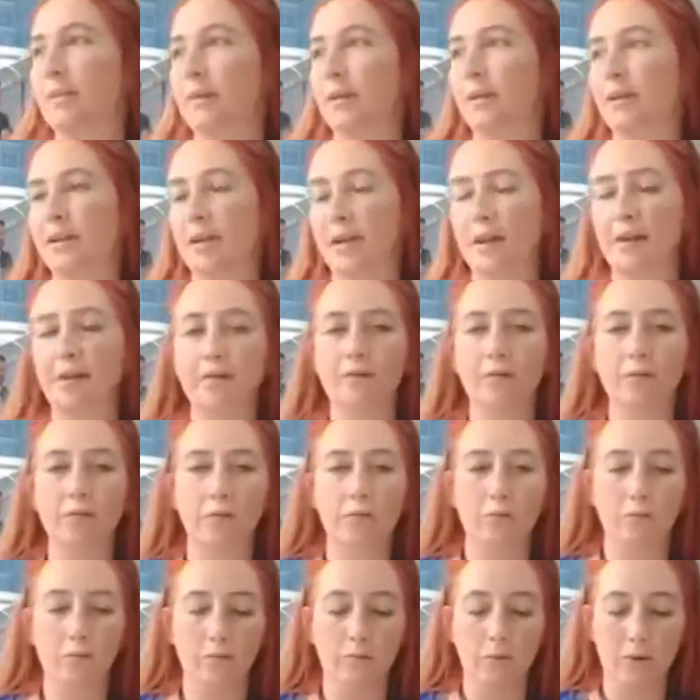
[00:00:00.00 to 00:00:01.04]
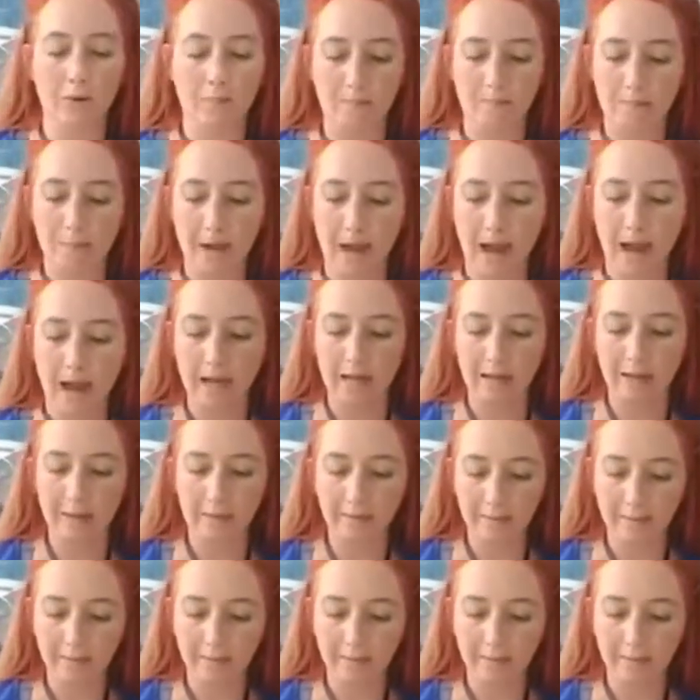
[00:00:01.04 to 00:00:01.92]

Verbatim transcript: and then went back.